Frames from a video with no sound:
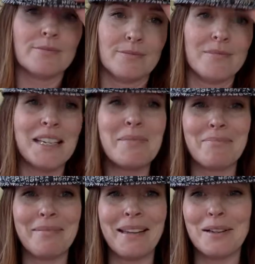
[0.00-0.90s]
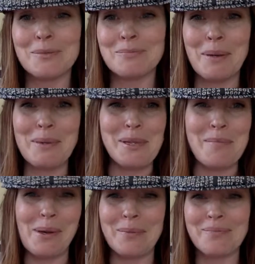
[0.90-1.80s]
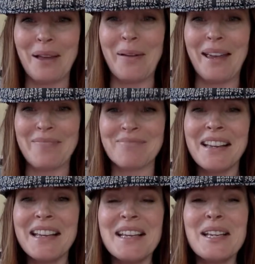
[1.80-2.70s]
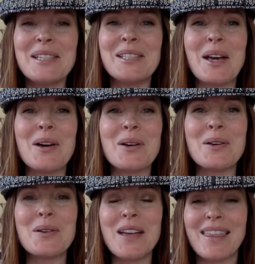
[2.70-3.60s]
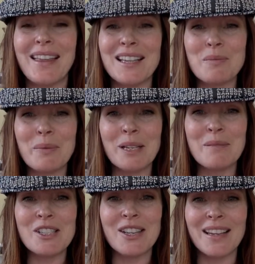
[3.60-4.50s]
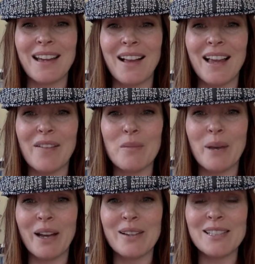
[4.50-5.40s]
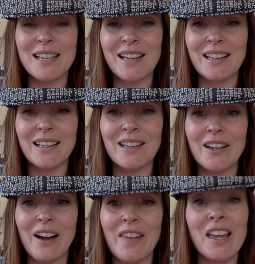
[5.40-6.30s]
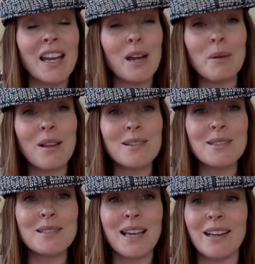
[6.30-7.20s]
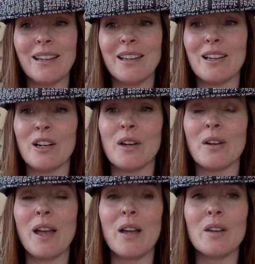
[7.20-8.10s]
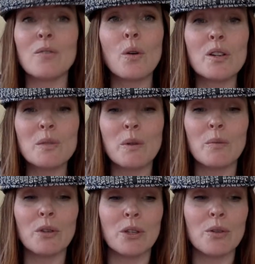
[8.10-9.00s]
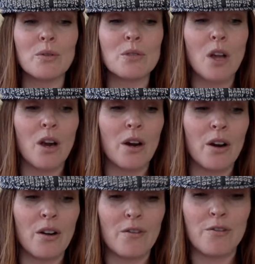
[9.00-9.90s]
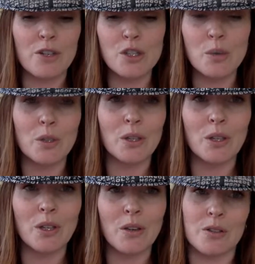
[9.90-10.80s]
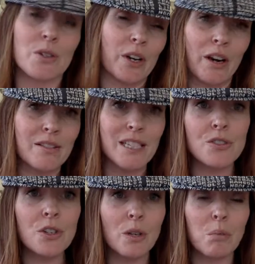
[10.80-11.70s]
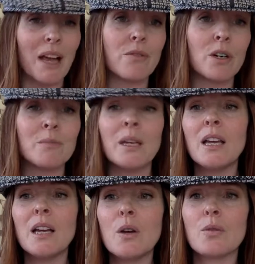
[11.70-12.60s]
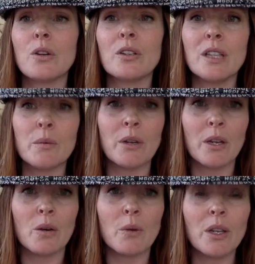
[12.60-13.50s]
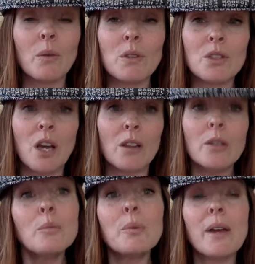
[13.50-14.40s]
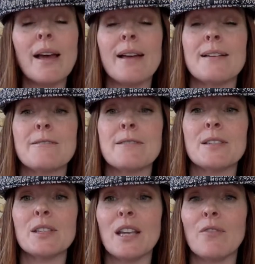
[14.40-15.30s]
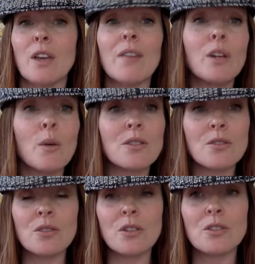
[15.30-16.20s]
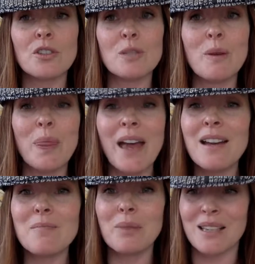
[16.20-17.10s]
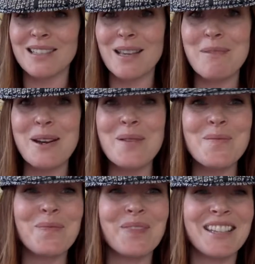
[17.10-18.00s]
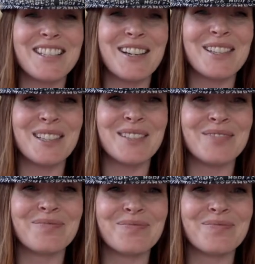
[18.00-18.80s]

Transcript: See, legal mumbo jumbo. Okay, so that's pretty much it. I'll have the buyer sign here, and then I will also sign here. And of course, we will use our our digital platform. Currently, we are working with .loop, and if you have any questions or concerns about that, please let me know. Talk soon.